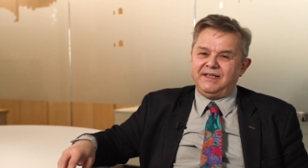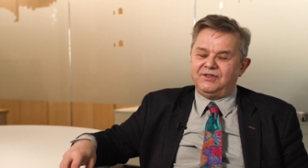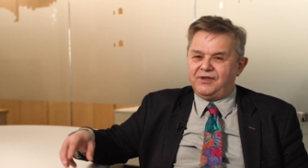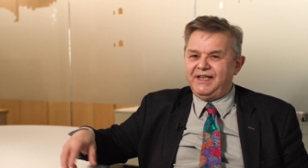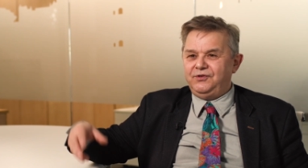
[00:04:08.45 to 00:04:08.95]

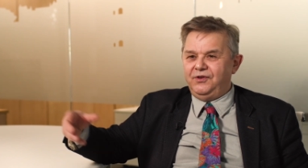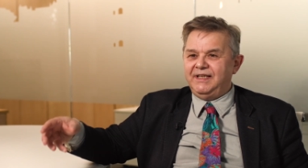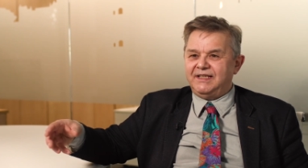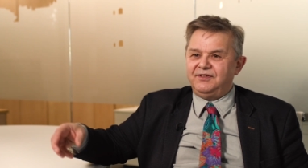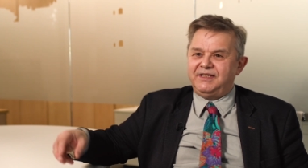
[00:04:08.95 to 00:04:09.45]
It's okay doing
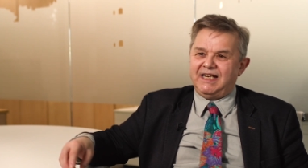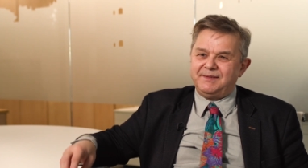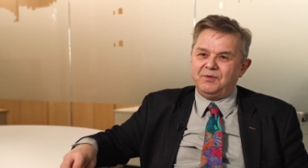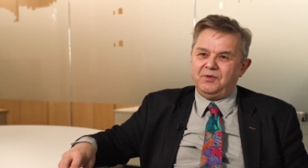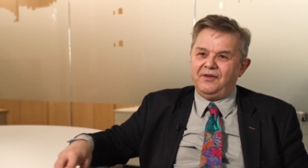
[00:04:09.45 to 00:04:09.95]
this
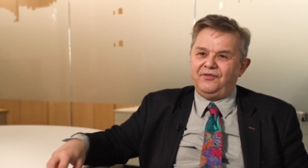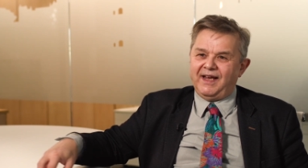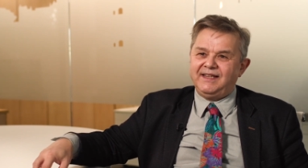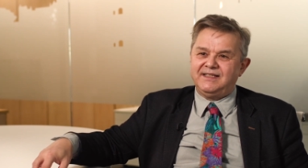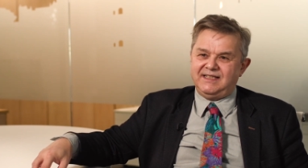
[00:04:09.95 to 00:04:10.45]
research, but what
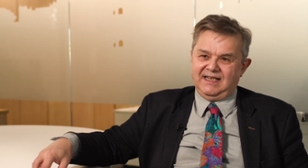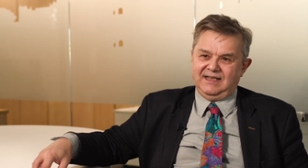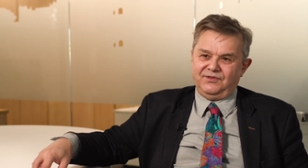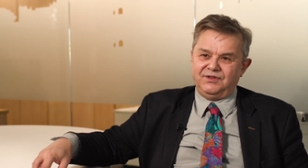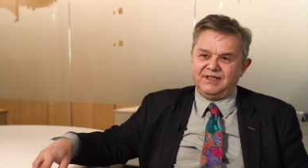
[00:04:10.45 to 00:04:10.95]
effect does it
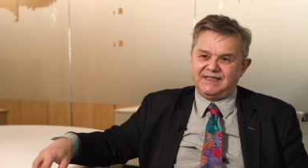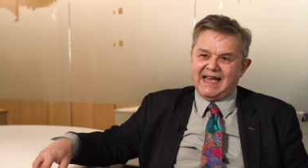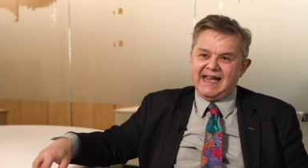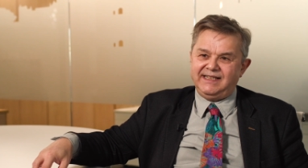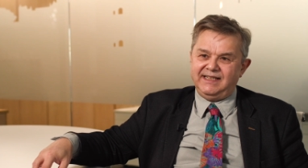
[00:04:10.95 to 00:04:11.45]
have on
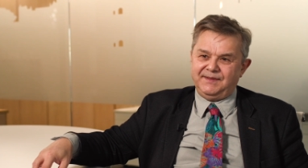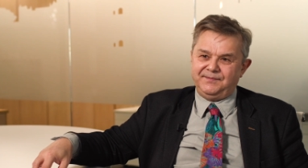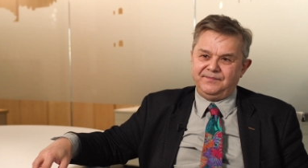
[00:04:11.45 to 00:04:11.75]
society?